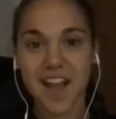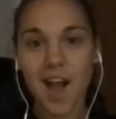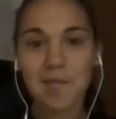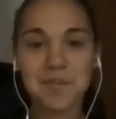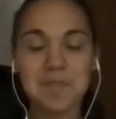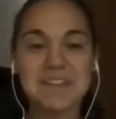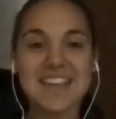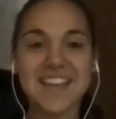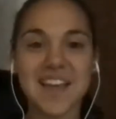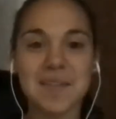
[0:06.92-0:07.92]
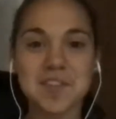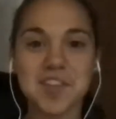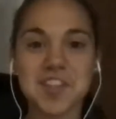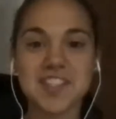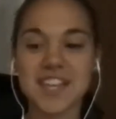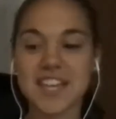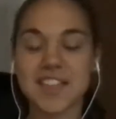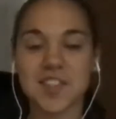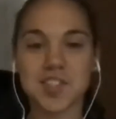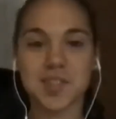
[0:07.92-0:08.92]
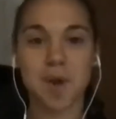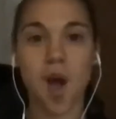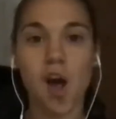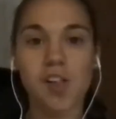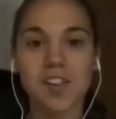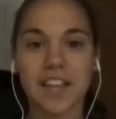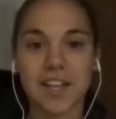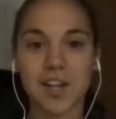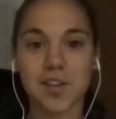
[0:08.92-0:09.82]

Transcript: Um, for me, it was just like the small, like